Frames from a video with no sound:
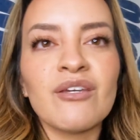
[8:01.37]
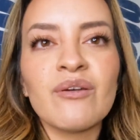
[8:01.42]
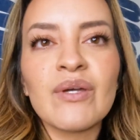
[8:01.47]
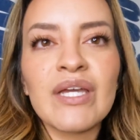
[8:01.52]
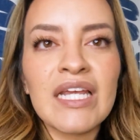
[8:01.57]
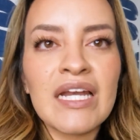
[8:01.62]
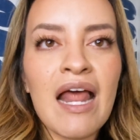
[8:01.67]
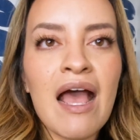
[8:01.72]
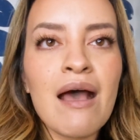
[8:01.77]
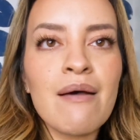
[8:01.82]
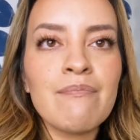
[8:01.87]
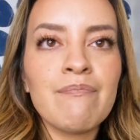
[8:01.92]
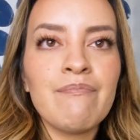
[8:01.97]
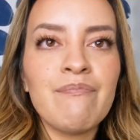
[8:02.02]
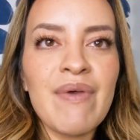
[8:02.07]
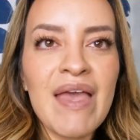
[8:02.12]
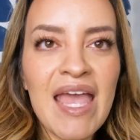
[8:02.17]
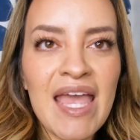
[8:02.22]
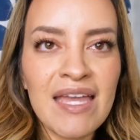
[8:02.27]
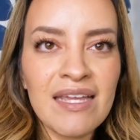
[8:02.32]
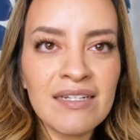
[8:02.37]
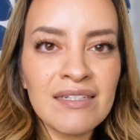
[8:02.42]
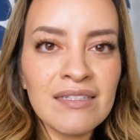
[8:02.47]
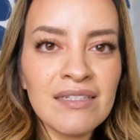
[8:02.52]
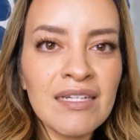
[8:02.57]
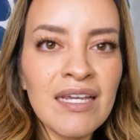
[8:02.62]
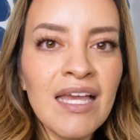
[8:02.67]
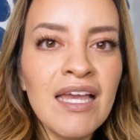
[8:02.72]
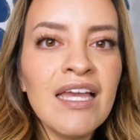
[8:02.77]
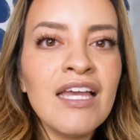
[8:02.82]
You cannot
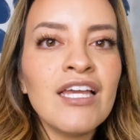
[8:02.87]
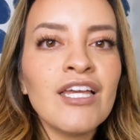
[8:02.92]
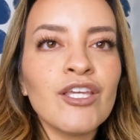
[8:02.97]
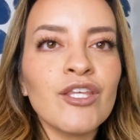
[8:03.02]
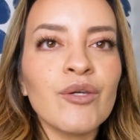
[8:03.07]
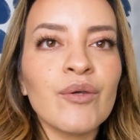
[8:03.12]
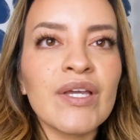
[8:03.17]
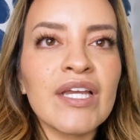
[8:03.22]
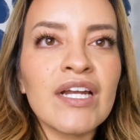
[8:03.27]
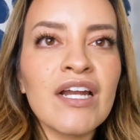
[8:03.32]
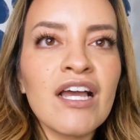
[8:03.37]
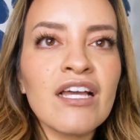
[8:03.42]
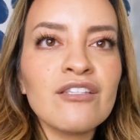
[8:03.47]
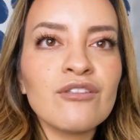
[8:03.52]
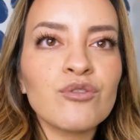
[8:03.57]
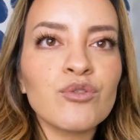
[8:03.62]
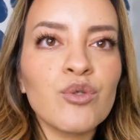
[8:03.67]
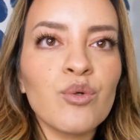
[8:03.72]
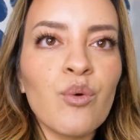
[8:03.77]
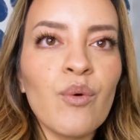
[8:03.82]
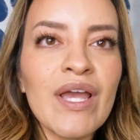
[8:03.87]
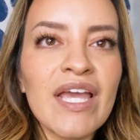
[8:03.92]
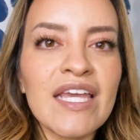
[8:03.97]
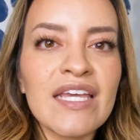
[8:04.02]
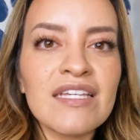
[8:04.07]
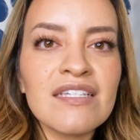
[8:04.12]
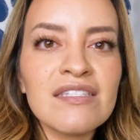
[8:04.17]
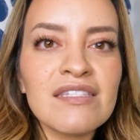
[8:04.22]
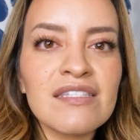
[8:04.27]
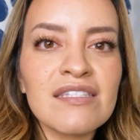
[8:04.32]
bend, you cannot
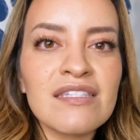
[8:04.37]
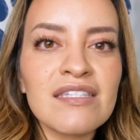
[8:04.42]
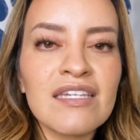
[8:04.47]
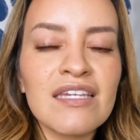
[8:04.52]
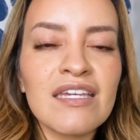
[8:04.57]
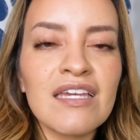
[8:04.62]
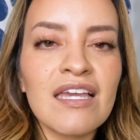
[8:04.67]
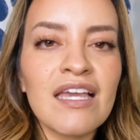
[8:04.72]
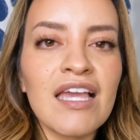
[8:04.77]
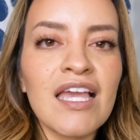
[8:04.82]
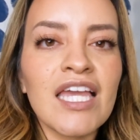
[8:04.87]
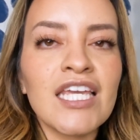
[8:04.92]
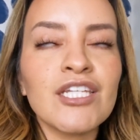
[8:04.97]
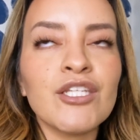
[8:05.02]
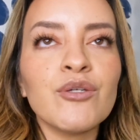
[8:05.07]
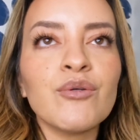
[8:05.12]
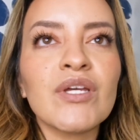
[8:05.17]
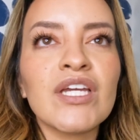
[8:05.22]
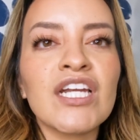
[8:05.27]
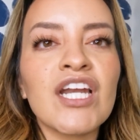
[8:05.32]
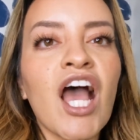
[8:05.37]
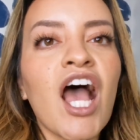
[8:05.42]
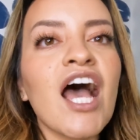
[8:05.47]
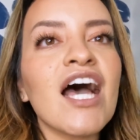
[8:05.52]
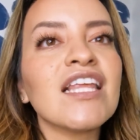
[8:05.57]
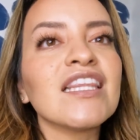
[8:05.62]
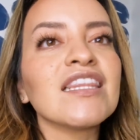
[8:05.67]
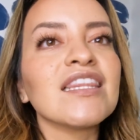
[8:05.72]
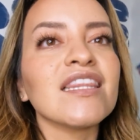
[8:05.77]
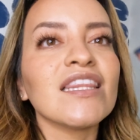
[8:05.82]
twist, and you
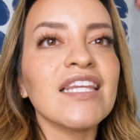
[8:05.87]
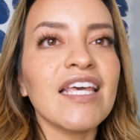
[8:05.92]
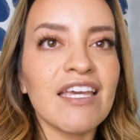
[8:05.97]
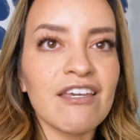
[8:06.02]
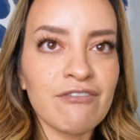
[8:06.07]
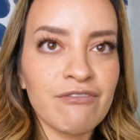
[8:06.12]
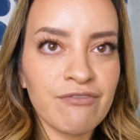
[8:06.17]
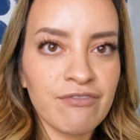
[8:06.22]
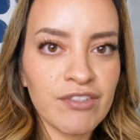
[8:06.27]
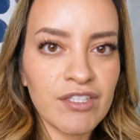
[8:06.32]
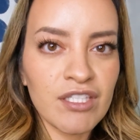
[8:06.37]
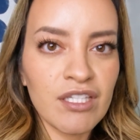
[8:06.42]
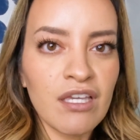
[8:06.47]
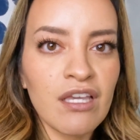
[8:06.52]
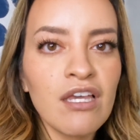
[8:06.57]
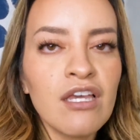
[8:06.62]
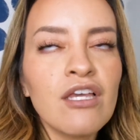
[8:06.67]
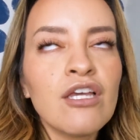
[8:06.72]
cannot lift.